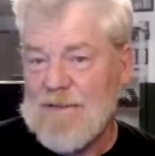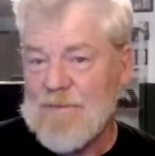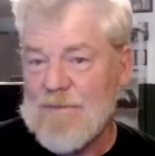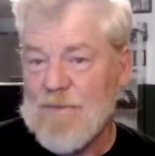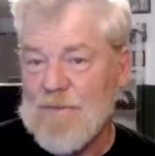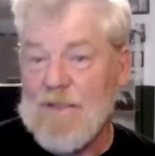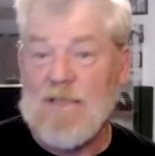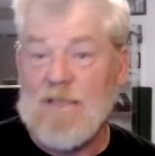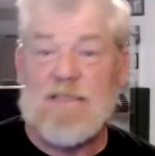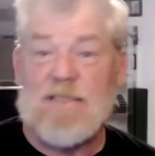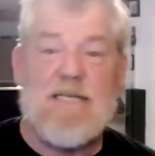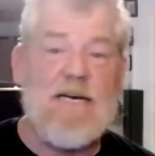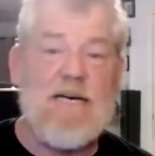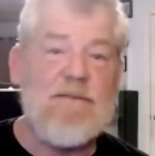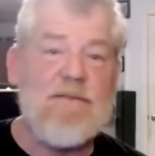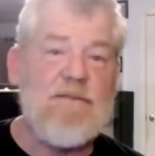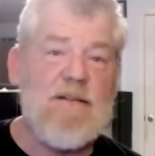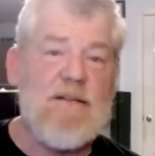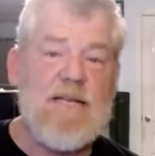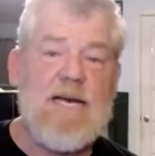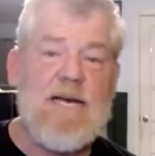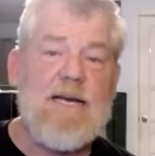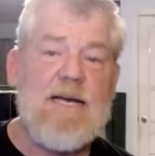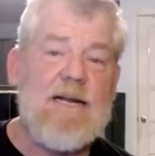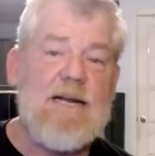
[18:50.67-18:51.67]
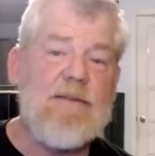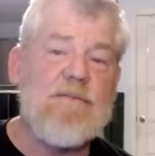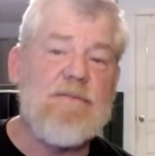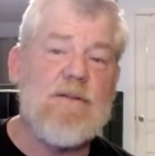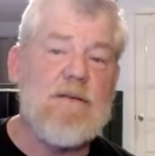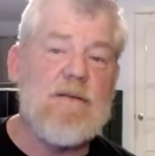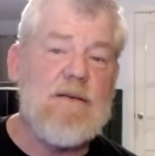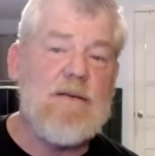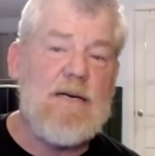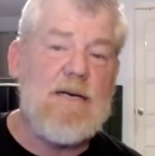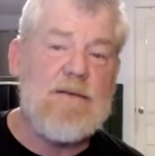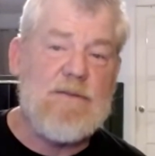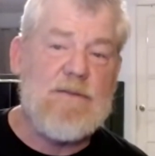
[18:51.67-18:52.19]
Because after that,
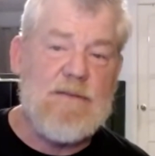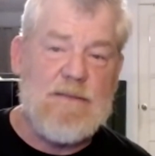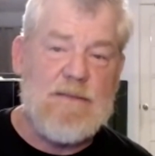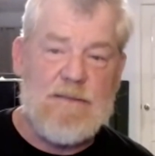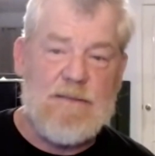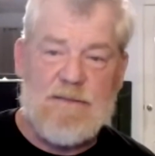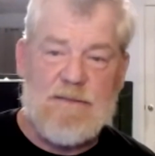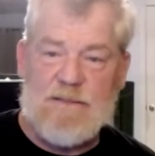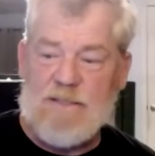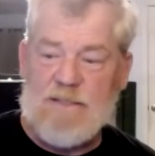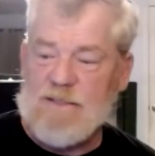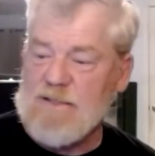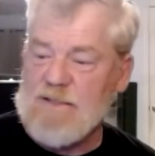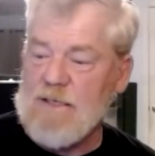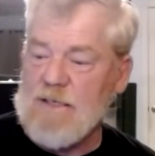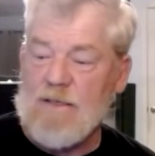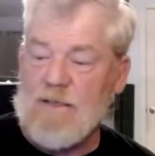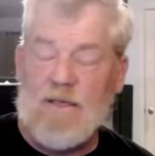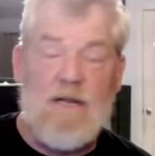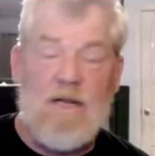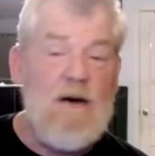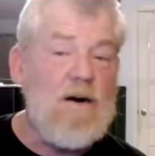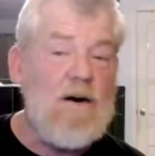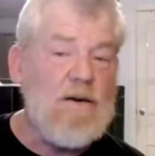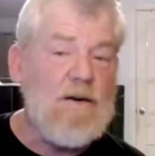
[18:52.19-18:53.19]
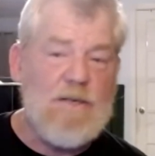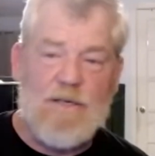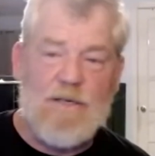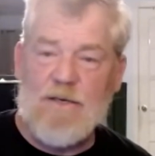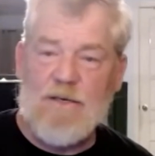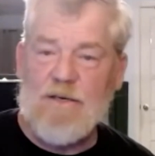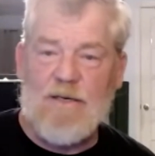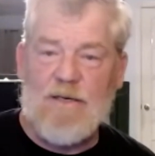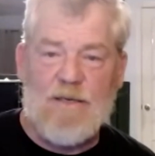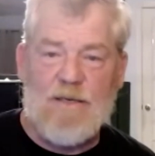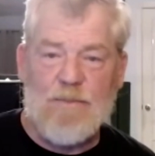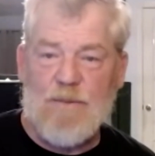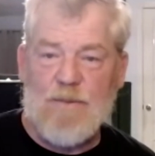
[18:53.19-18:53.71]
it's just a long
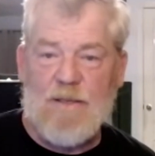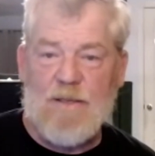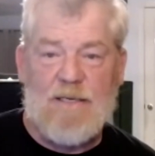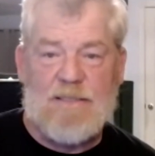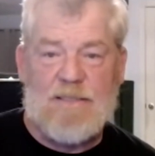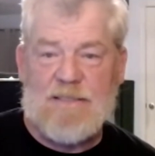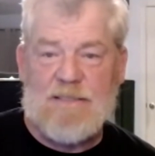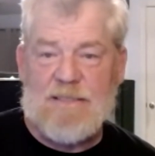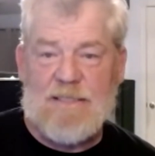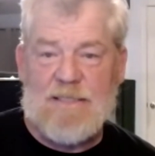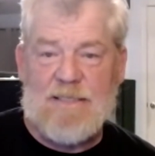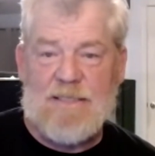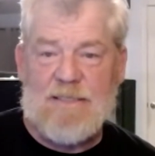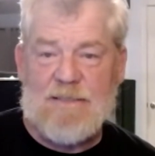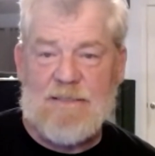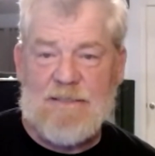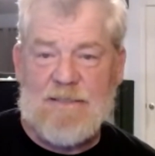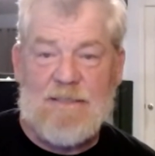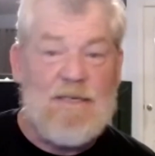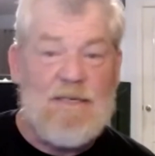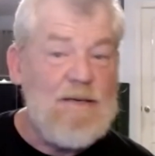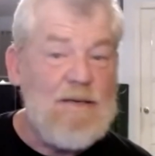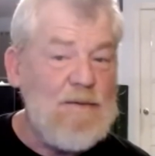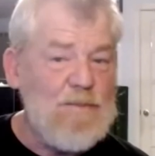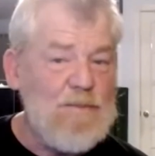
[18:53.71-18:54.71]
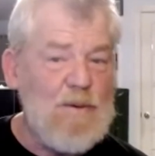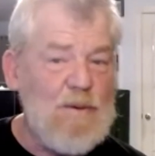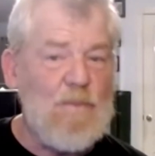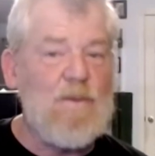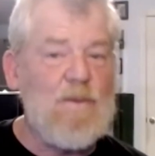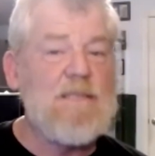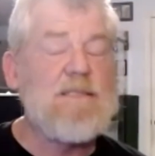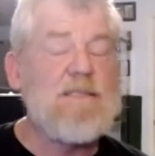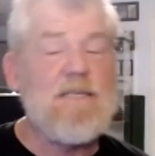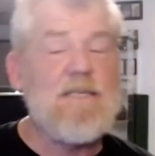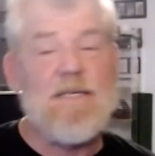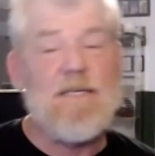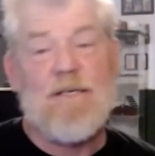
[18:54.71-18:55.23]
curing process. But
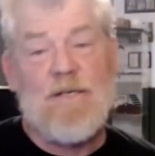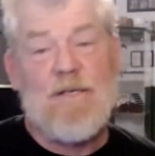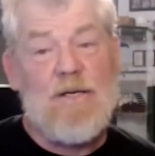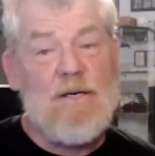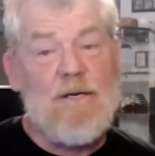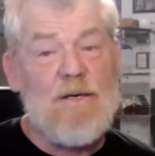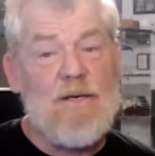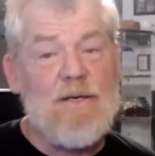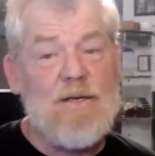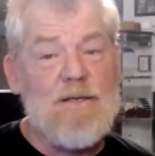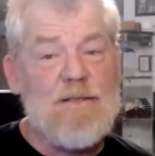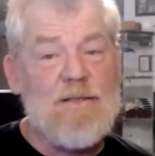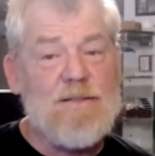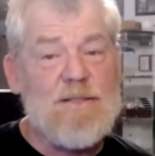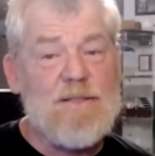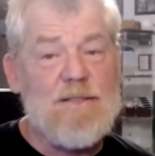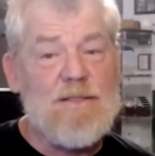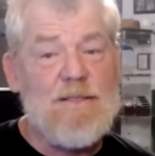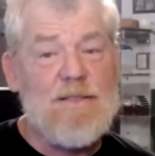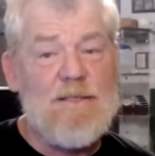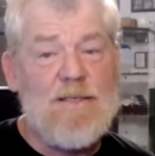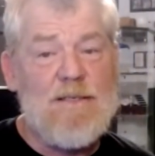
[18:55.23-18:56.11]
once it cures,